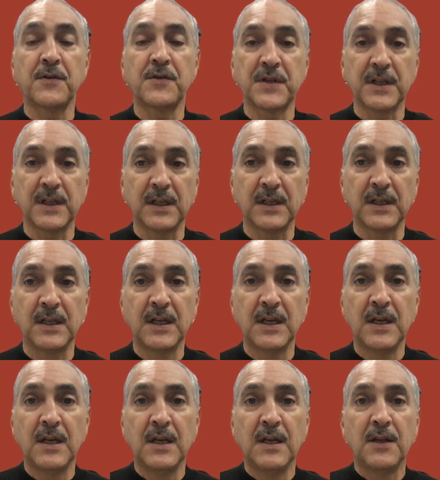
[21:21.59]
sale
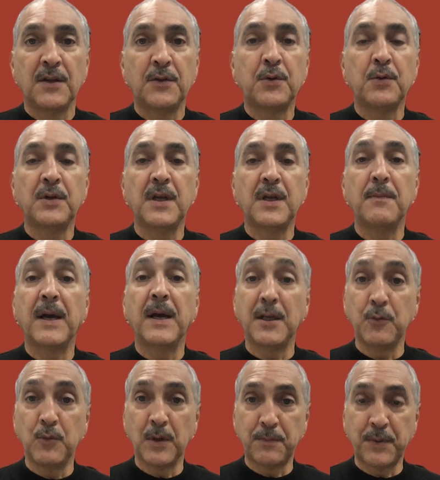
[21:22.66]
through the
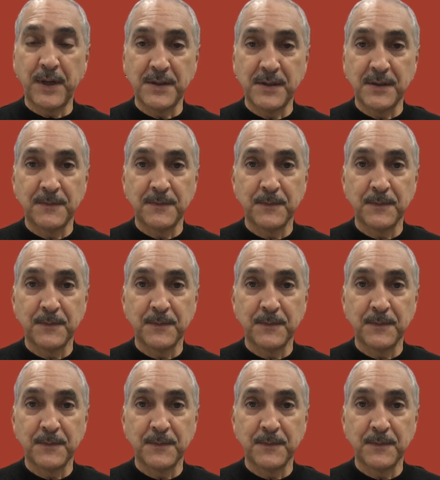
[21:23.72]
bilingual press.